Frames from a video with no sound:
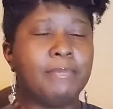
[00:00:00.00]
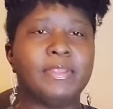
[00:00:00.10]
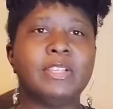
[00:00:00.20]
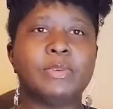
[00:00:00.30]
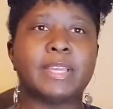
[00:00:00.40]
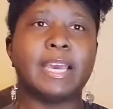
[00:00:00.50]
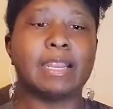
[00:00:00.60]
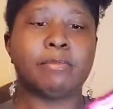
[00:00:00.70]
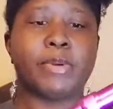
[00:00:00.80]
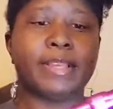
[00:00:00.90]
This one kind
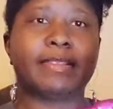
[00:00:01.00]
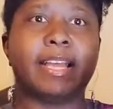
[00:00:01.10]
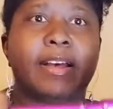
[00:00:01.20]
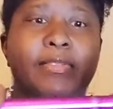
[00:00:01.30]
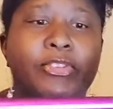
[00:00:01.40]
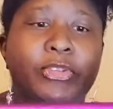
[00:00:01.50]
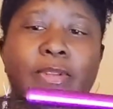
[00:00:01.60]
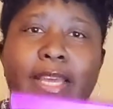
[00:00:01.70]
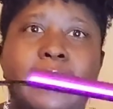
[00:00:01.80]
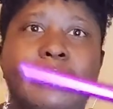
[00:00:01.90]
of breaks down too.
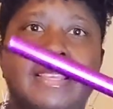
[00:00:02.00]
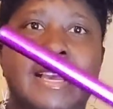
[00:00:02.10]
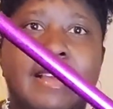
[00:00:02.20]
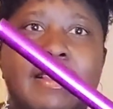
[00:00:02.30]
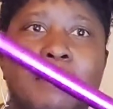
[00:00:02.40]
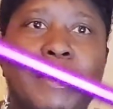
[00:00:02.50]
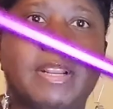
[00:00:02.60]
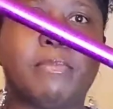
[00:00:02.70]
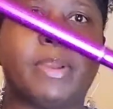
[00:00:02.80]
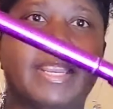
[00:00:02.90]
Like, see how
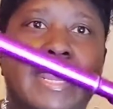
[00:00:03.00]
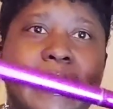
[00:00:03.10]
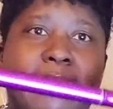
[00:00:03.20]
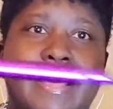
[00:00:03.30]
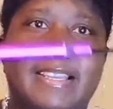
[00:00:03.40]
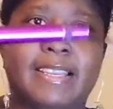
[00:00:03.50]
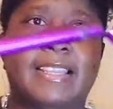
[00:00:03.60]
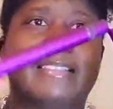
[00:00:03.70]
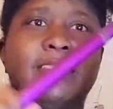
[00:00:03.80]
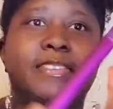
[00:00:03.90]
it'll break down like this.